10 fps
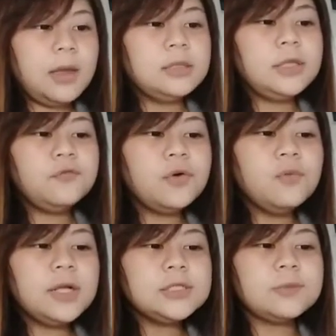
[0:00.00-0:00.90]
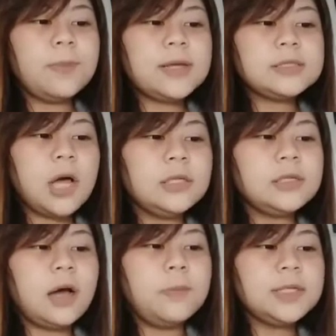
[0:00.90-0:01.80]
Never one to pass on
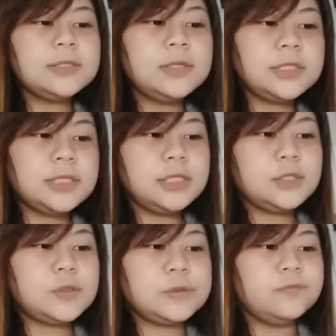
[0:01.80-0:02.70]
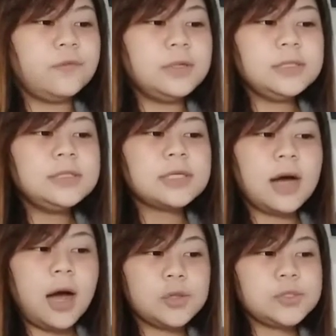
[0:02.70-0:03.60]
the opportunity to further the
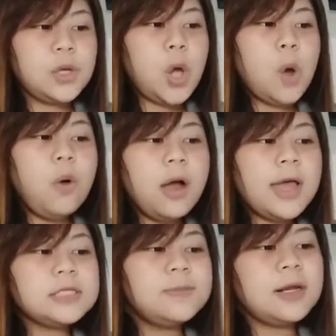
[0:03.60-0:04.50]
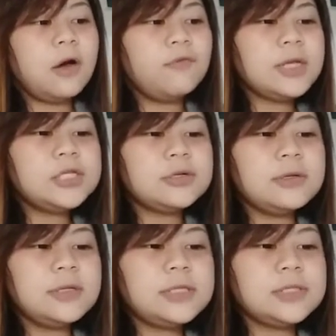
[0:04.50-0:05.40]
cause, Wong has been offering
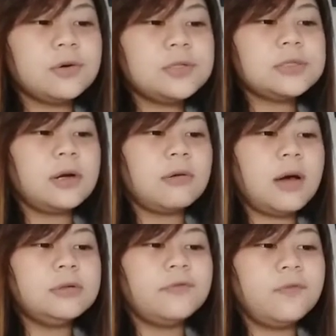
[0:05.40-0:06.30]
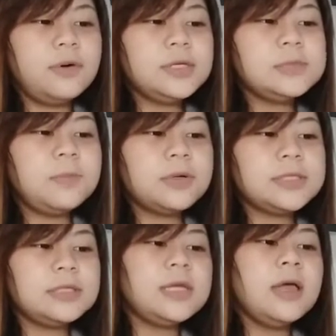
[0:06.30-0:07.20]
journalist tours around the various
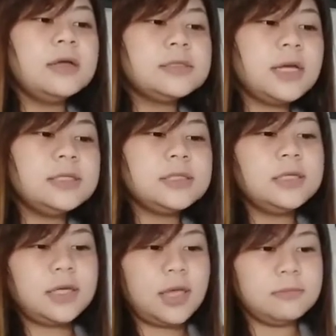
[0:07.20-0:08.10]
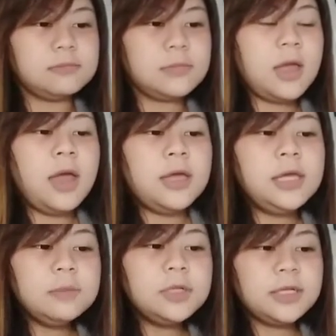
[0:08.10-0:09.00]
protest sites in the game. He
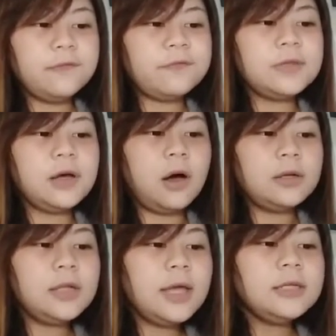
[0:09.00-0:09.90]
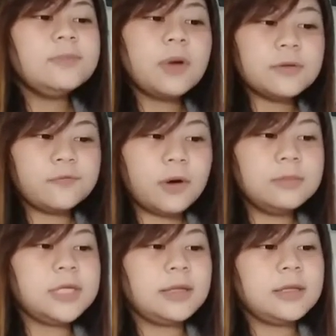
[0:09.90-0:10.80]
believed the online
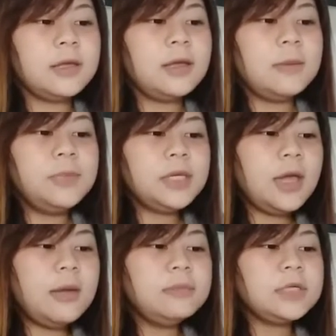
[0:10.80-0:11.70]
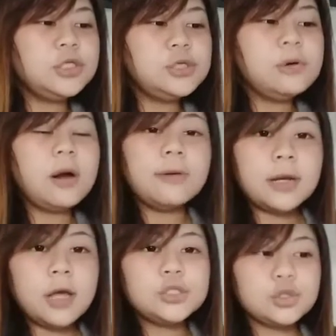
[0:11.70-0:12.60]
platform that became a new
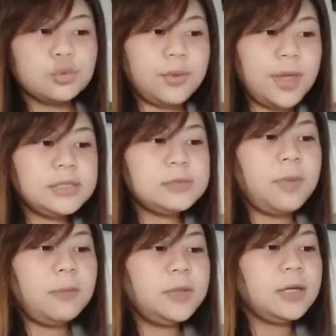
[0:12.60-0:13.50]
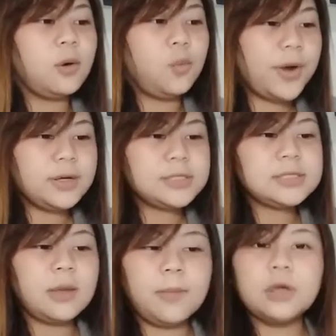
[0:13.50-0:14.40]
arena to raise public awareness
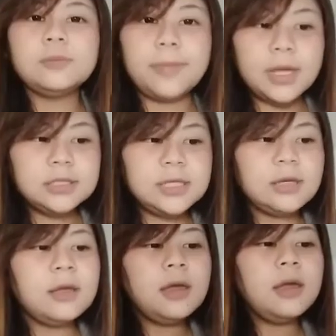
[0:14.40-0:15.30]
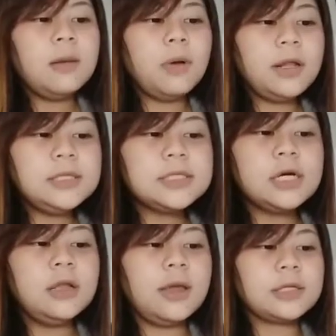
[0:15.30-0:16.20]
about Beijing
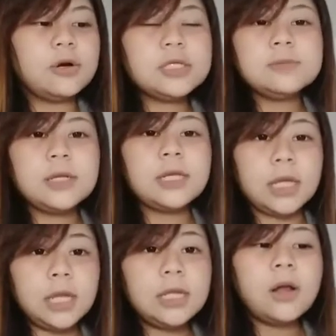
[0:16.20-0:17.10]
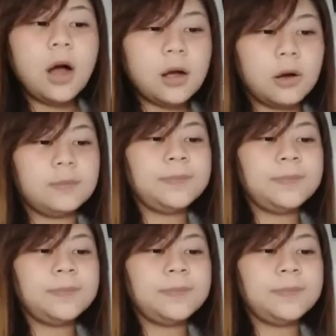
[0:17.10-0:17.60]
political encouragement in Hong Kong.